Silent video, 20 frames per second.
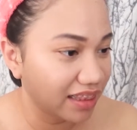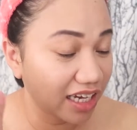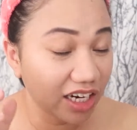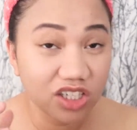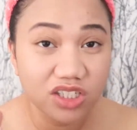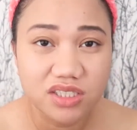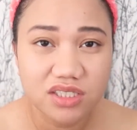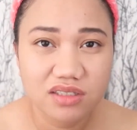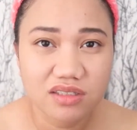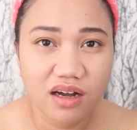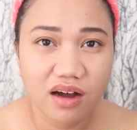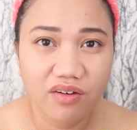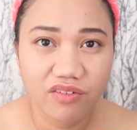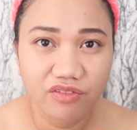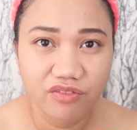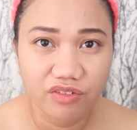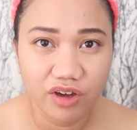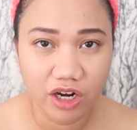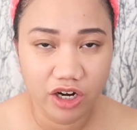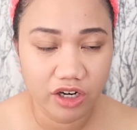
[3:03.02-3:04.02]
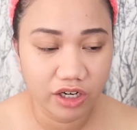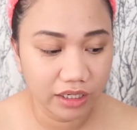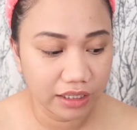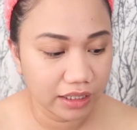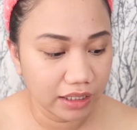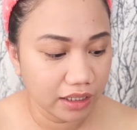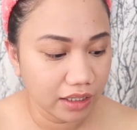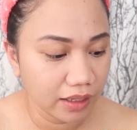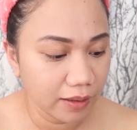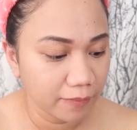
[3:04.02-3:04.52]
their stuff
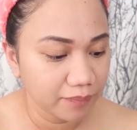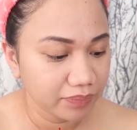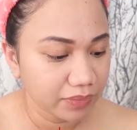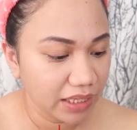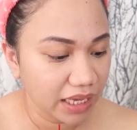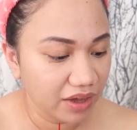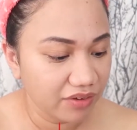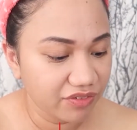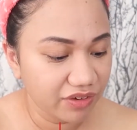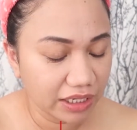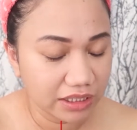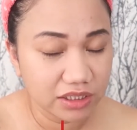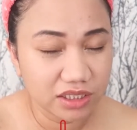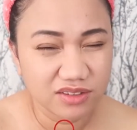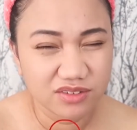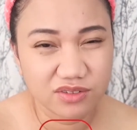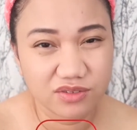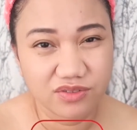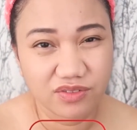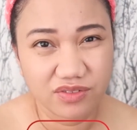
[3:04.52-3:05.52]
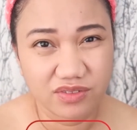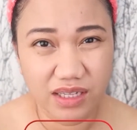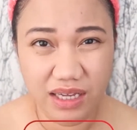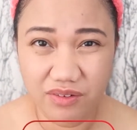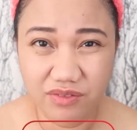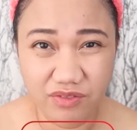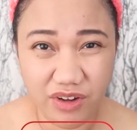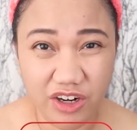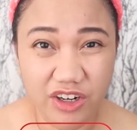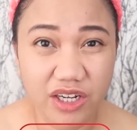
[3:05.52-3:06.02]
very effective
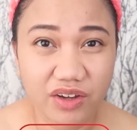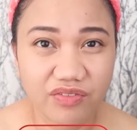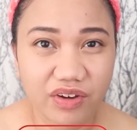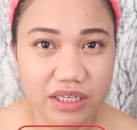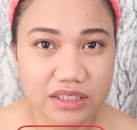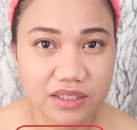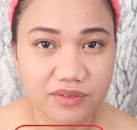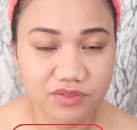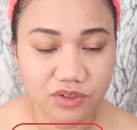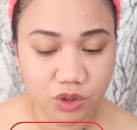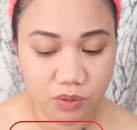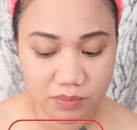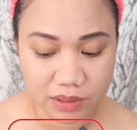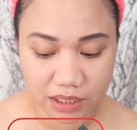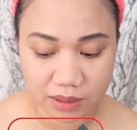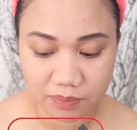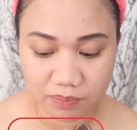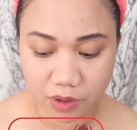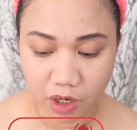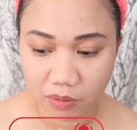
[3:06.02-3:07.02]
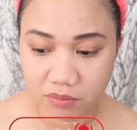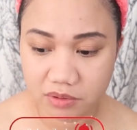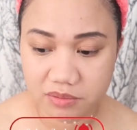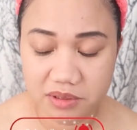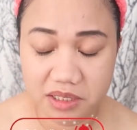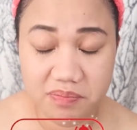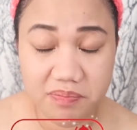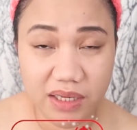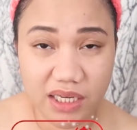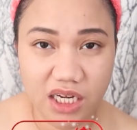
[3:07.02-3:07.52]
to me,
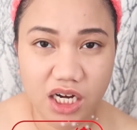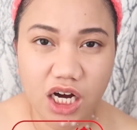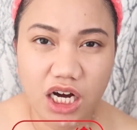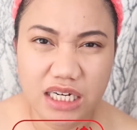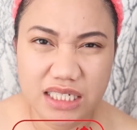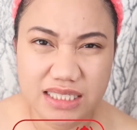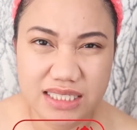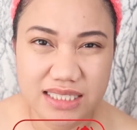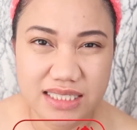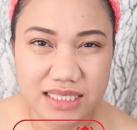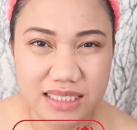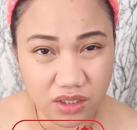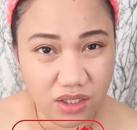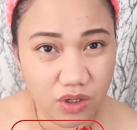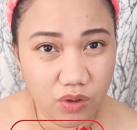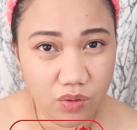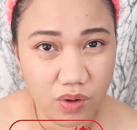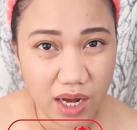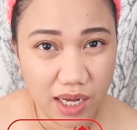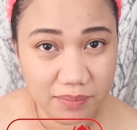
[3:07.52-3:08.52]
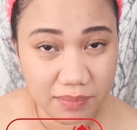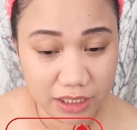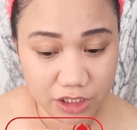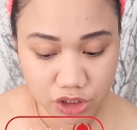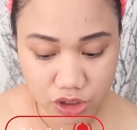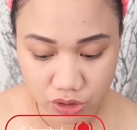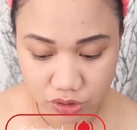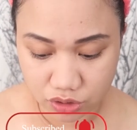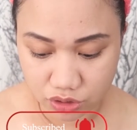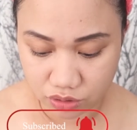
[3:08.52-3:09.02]
probably because I'm
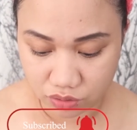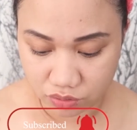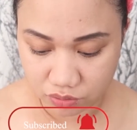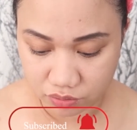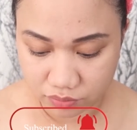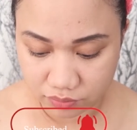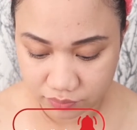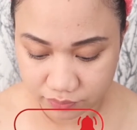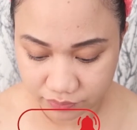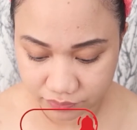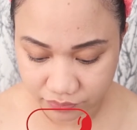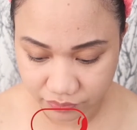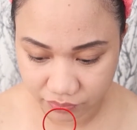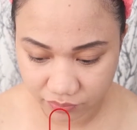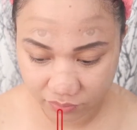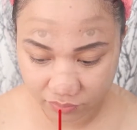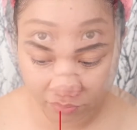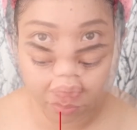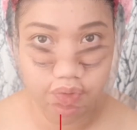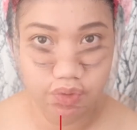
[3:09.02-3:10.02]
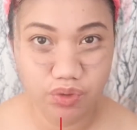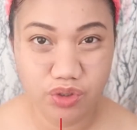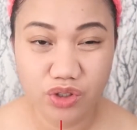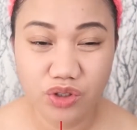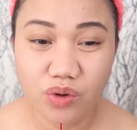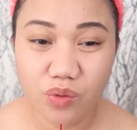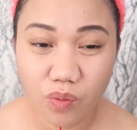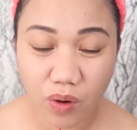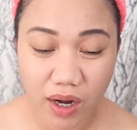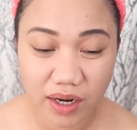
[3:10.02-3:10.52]
Asian too. So you
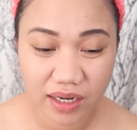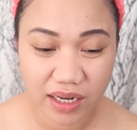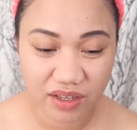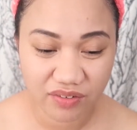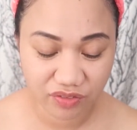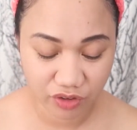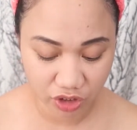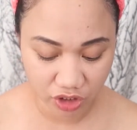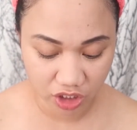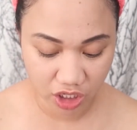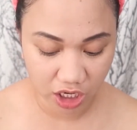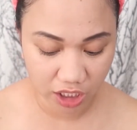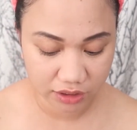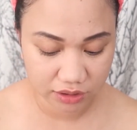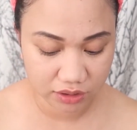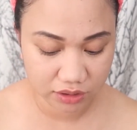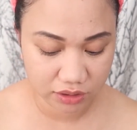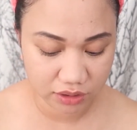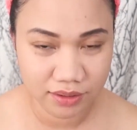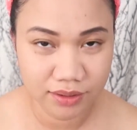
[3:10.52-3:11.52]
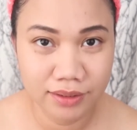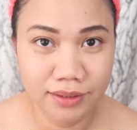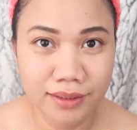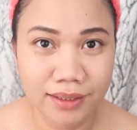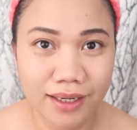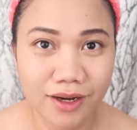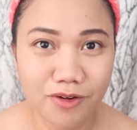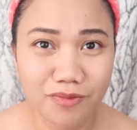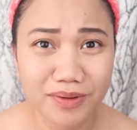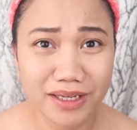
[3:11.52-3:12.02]
know what, I forgot.
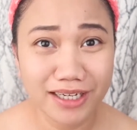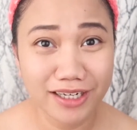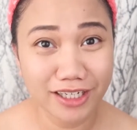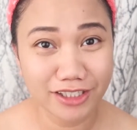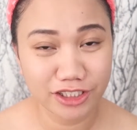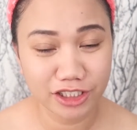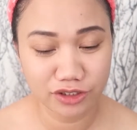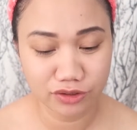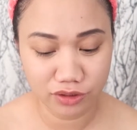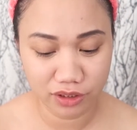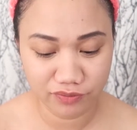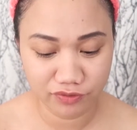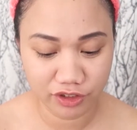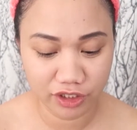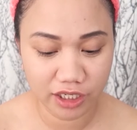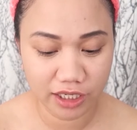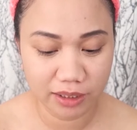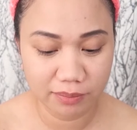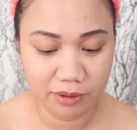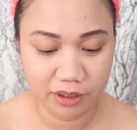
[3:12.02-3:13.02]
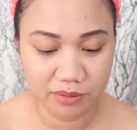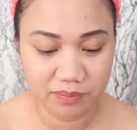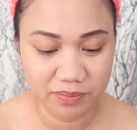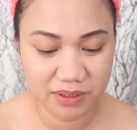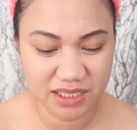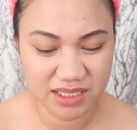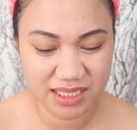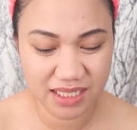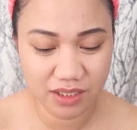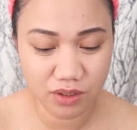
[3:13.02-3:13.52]
Oh my gosh, I totally forgot about it
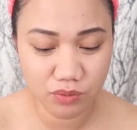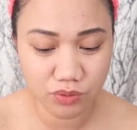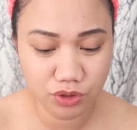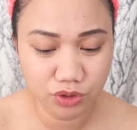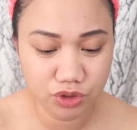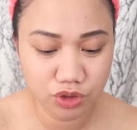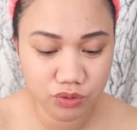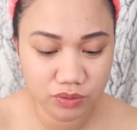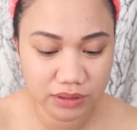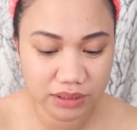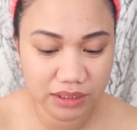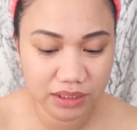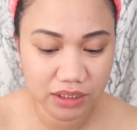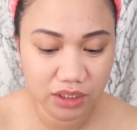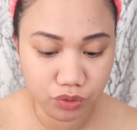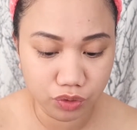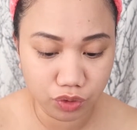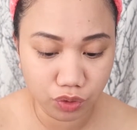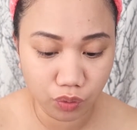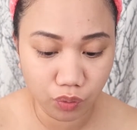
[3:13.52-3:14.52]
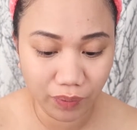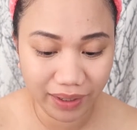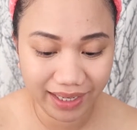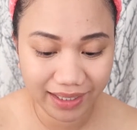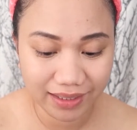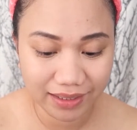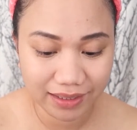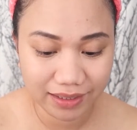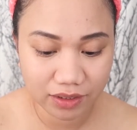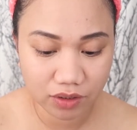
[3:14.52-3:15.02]
because I don't usually do
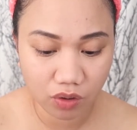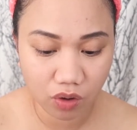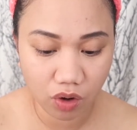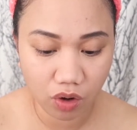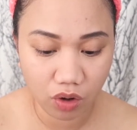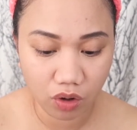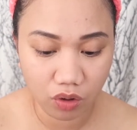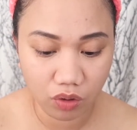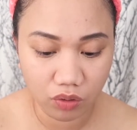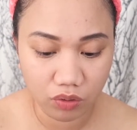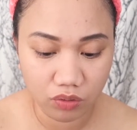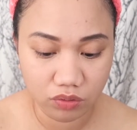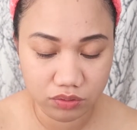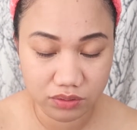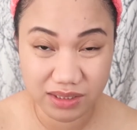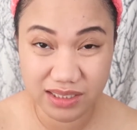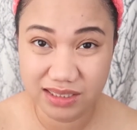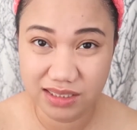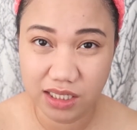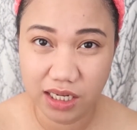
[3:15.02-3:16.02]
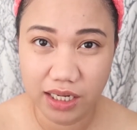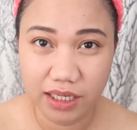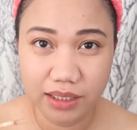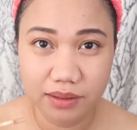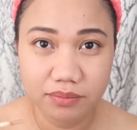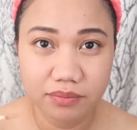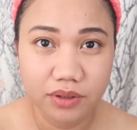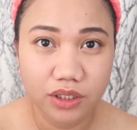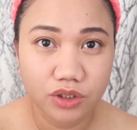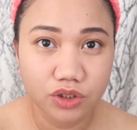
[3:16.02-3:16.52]
it all the
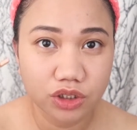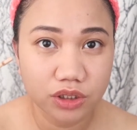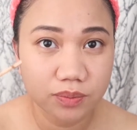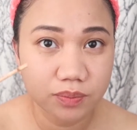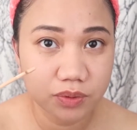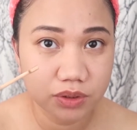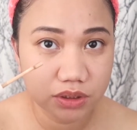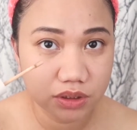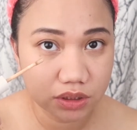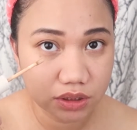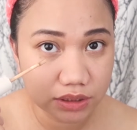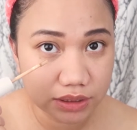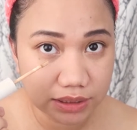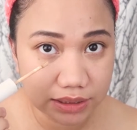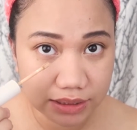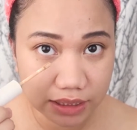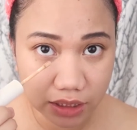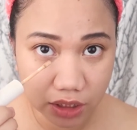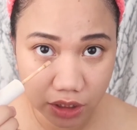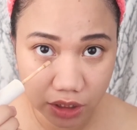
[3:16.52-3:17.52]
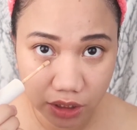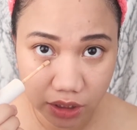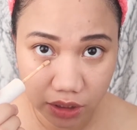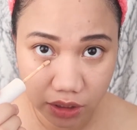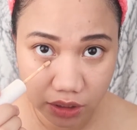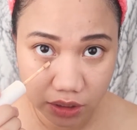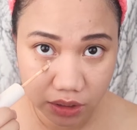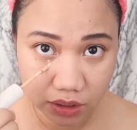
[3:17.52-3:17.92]
time. I usually put concealer